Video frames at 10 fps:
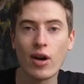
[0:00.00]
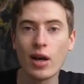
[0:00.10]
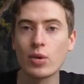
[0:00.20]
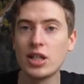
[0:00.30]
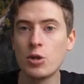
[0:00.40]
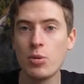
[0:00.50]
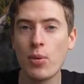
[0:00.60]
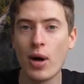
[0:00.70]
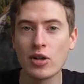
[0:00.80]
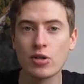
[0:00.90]
Like we teach
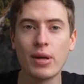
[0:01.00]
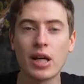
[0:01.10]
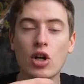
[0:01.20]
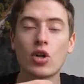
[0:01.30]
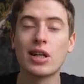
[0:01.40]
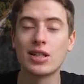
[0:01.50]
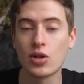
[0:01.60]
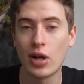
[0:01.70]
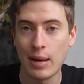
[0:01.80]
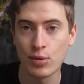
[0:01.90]
people how to make a good
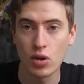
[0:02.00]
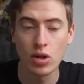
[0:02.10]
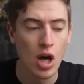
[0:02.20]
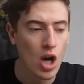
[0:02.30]
listing on Amazon,